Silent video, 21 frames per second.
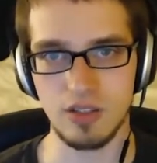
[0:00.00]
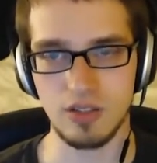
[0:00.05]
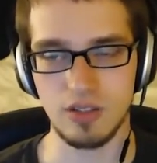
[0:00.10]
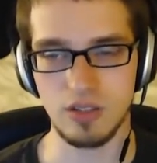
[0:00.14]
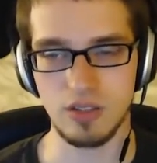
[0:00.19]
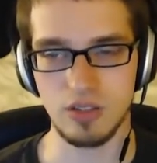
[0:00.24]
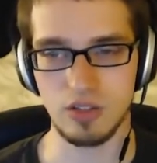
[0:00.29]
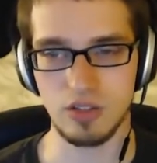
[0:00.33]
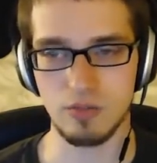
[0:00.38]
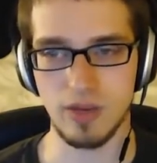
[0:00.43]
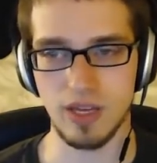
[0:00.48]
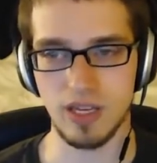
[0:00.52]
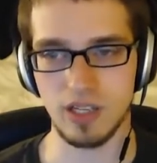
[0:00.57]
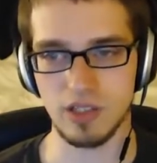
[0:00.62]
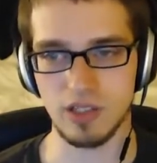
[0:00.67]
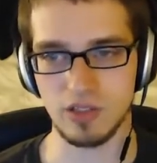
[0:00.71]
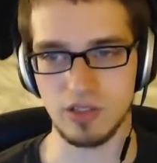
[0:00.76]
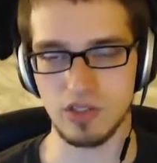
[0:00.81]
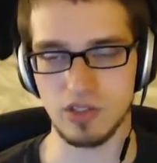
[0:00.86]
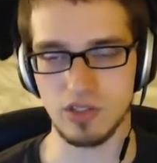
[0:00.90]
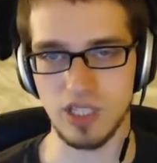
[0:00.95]
to-do
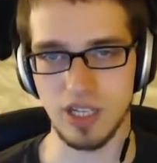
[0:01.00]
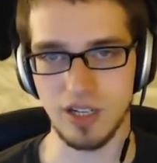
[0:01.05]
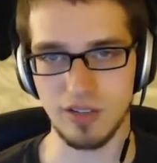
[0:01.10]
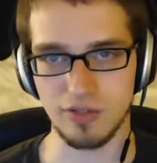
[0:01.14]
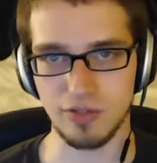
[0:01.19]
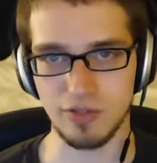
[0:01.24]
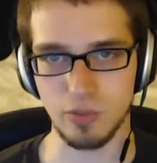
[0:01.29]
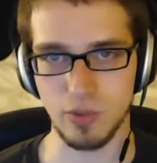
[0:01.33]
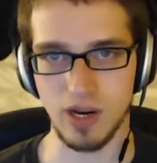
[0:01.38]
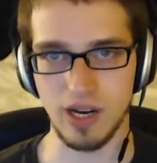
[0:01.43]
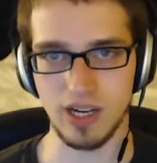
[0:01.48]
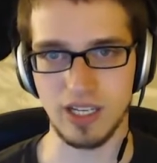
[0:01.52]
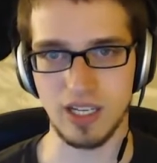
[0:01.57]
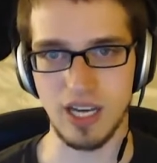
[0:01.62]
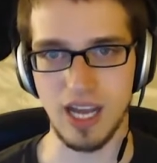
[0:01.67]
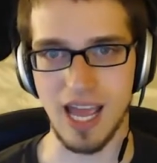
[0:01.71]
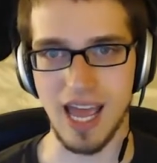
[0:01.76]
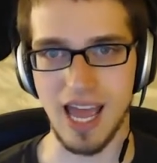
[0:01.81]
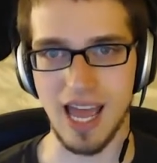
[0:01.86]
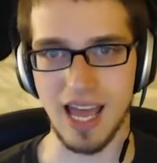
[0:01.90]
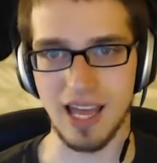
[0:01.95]
manager stuff where I
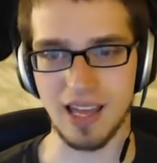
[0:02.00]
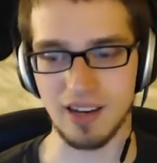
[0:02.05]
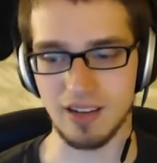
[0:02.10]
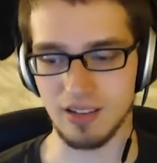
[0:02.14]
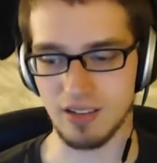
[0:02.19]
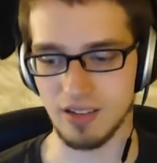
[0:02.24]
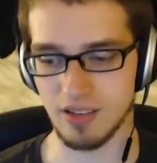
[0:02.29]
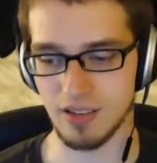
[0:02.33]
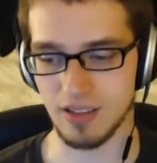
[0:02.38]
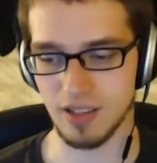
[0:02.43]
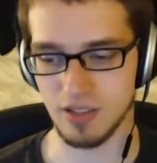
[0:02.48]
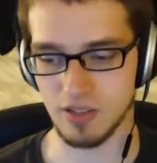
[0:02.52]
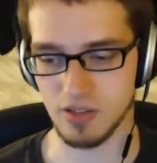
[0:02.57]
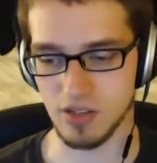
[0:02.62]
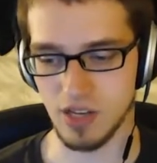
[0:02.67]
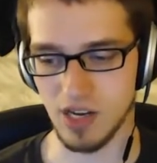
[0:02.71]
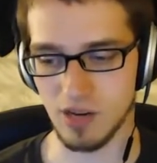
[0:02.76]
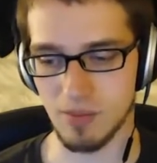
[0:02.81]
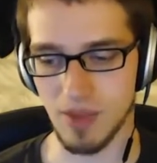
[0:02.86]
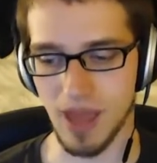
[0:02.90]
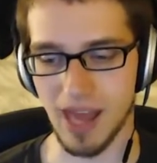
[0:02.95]
can add things
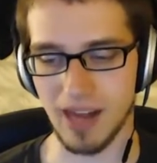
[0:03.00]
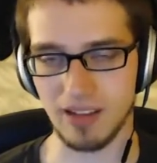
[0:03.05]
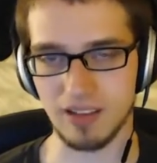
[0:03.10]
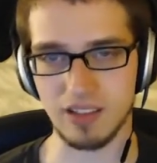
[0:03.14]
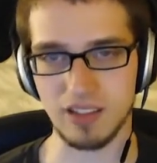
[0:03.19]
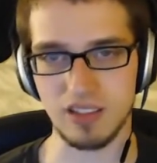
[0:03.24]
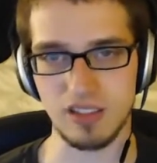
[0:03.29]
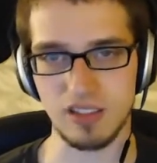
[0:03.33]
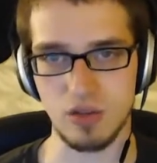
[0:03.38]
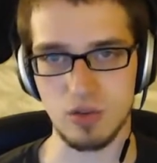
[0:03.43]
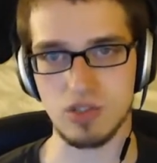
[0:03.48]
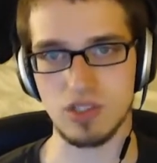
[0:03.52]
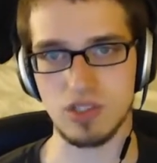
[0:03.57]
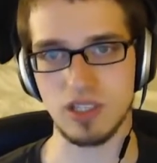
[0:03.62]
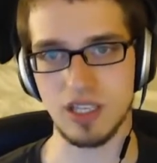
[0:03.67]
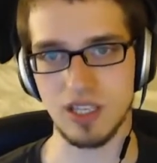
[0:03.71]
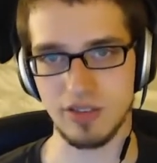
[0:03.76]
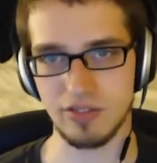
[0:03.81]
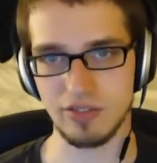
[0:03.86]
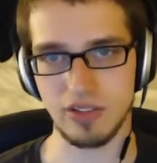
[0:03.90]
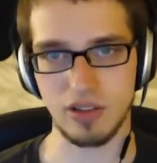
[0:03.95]
automatically
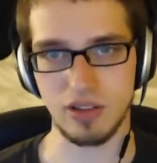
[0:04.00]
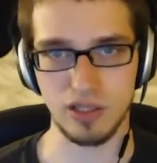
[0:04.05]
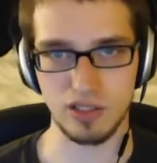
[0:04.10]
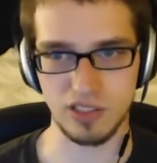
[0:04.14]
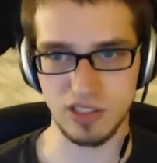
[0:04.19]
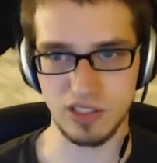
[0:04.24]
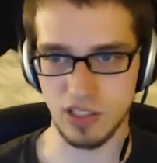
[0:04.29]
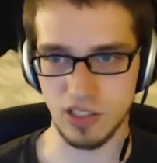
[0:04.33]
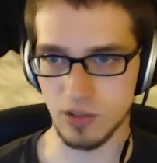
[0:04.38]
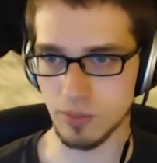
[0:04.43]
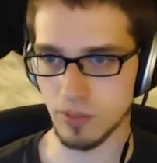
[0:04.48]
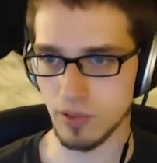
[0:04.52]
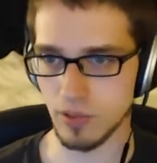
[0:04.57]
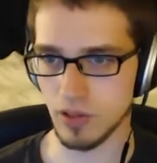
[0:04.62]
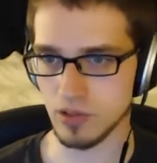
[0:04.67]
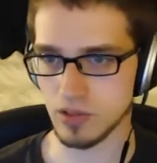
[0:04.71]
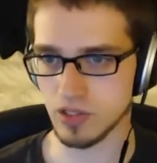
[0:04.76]
using IFT and Launch Center Pro.